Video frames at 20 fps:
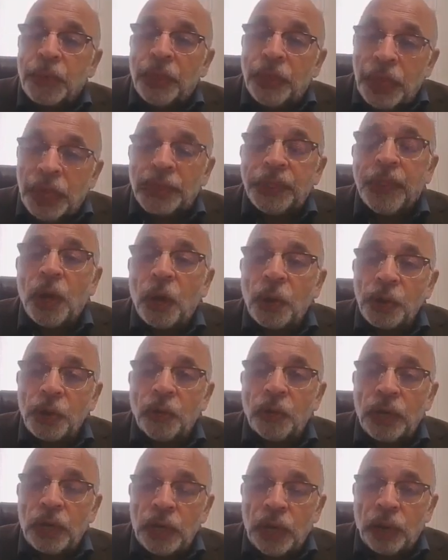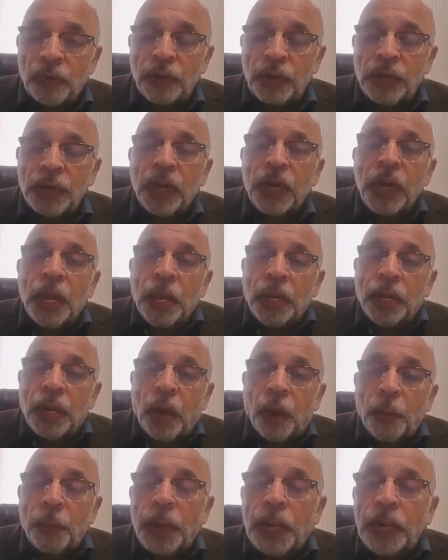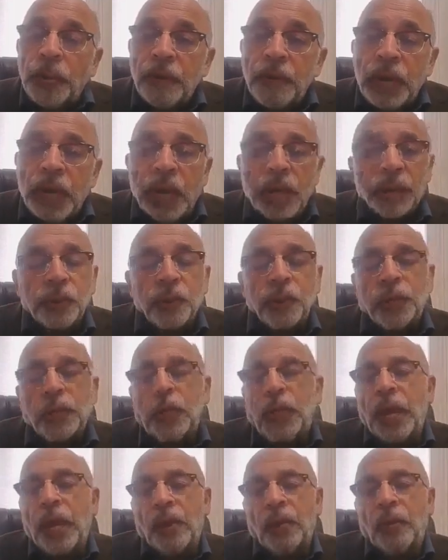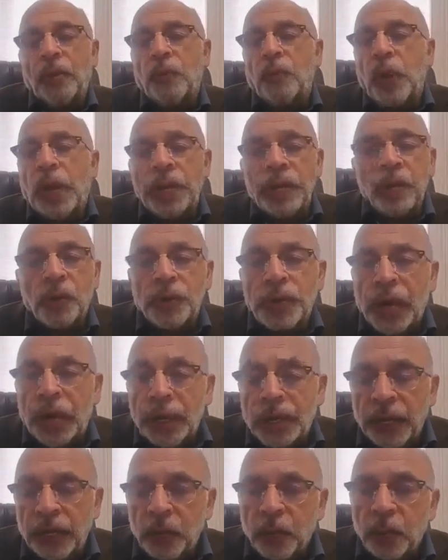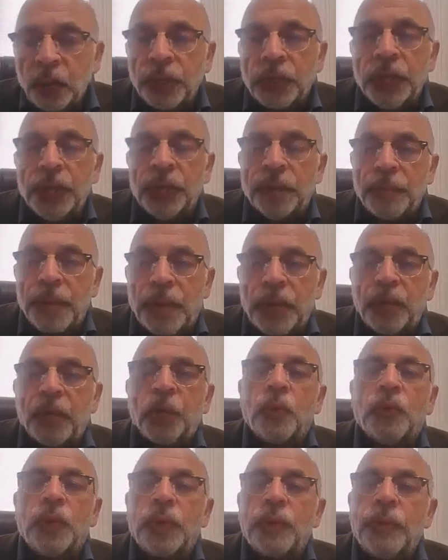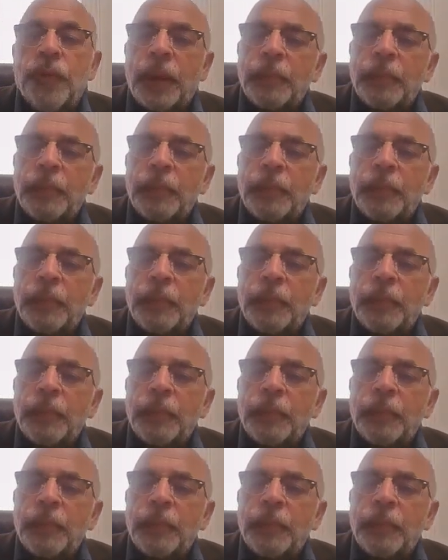That's how you will love it. Now, many will ask, okay, hang on, why not I can cook in the microwave?